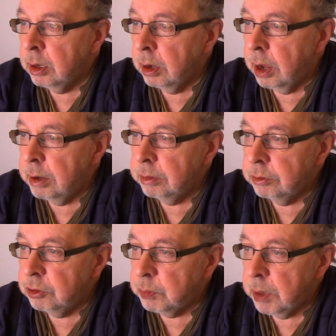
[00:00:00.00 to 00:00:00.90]
I
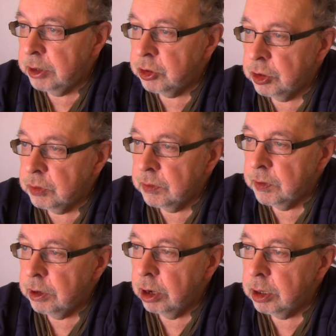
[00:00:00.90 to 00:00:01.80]
lose patience with
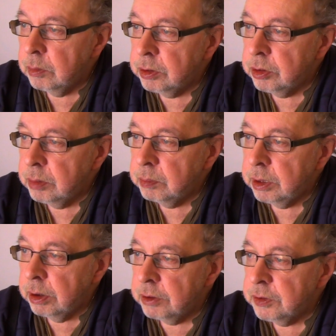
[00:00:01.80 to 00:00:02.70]
the argument that
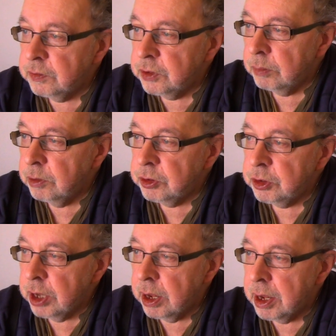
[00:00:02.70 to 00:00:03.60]
because of someone's
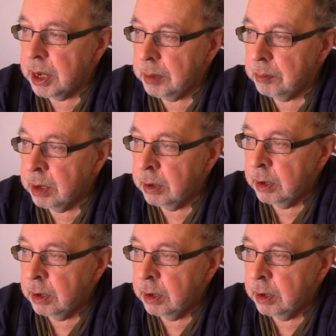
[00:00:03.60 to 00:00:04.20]
time,